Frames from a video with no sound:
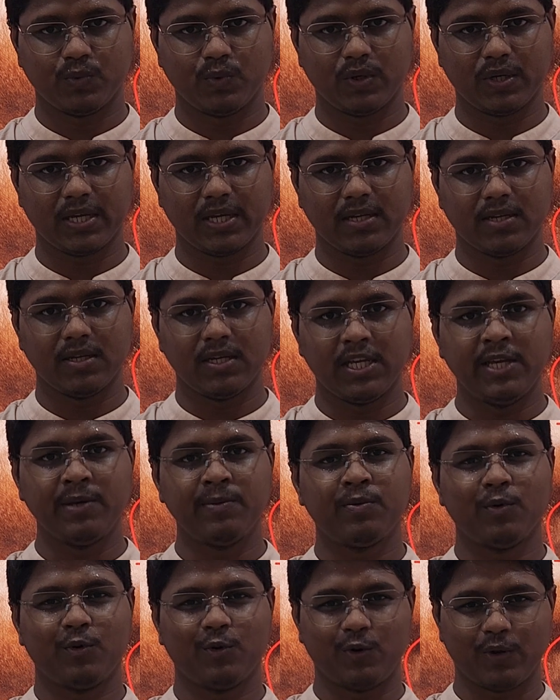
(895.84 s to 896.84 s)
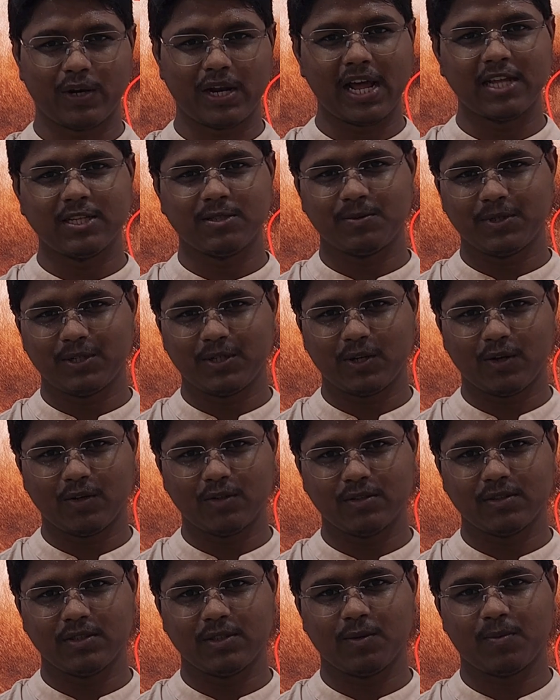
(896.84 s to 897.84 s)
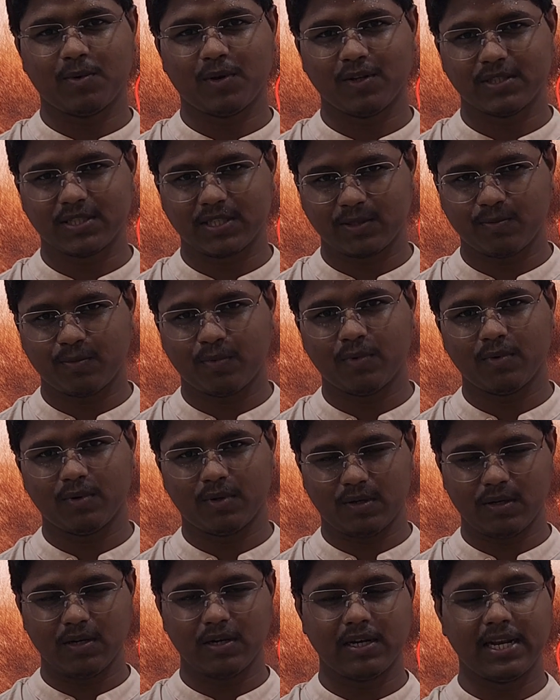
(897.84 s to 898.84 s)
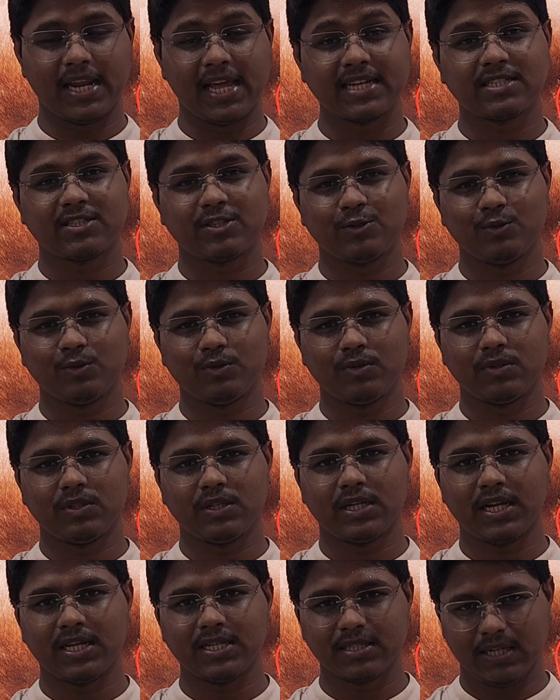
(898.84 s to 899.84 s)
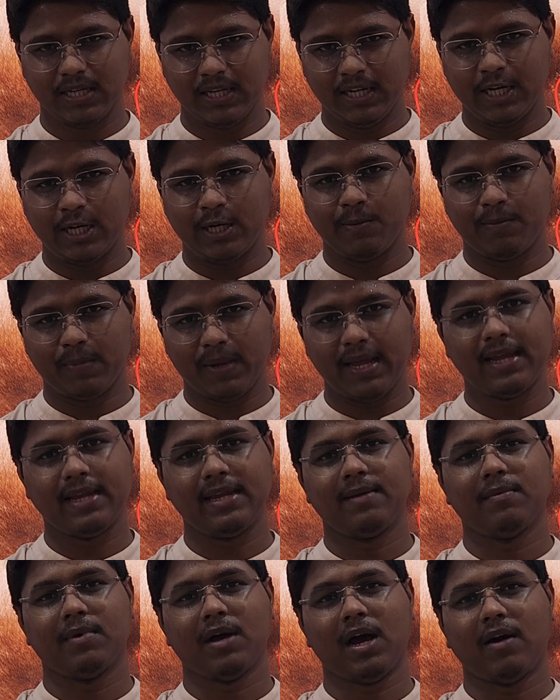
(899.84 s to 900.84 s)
Okay, if owner has been done the flossing for next 2 to 3 days, it may